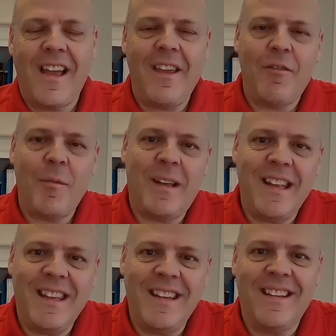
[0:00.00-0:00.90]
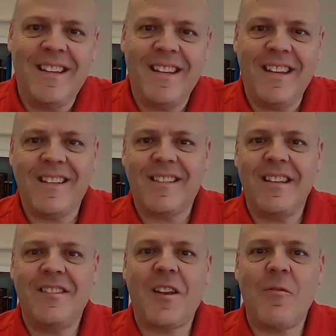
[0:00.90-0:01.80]
Hi, everybody. It's
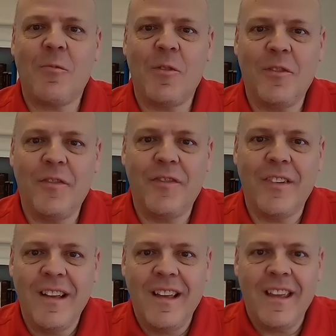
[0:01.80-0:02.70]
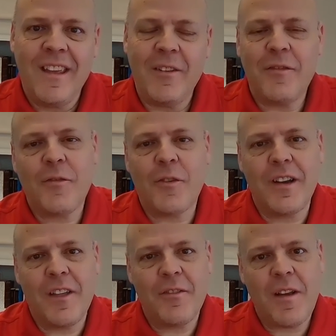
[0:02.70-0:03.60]
CJ Wolf here for
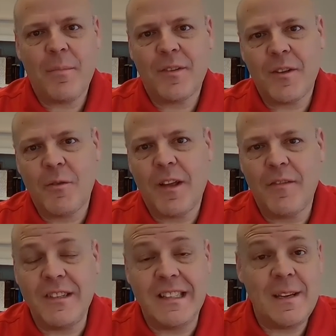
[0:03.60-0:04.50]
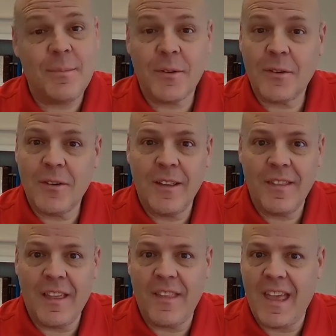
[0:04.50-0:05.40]
another episode of Deeper
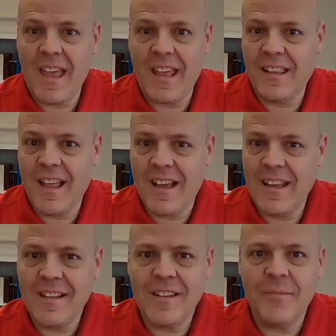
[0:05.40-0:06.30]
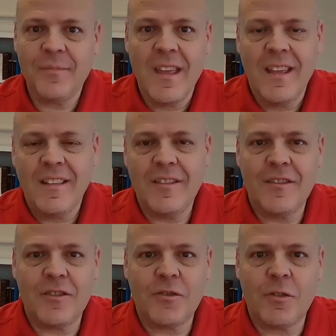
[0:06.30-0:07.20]
Than the Headlines. This
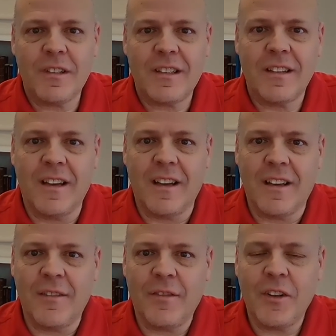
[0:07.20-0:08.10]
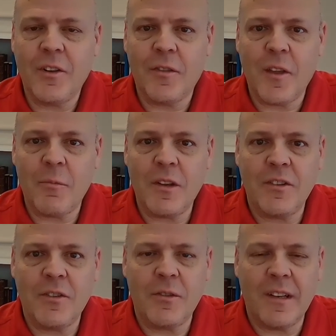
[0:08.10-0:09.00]
is a short video that we
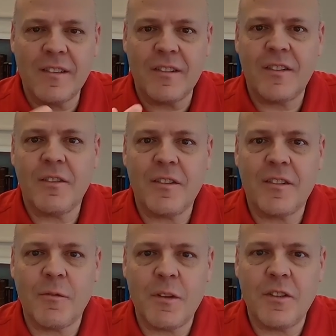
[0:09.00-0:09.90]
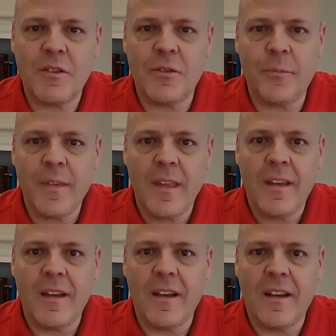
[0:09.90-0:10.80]
do, and it's a series that we do
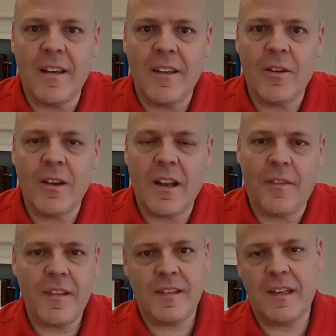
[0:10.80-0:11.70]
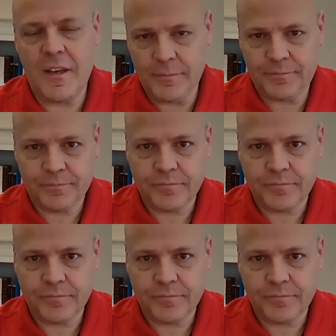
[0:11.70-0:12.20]
here at Healthicity,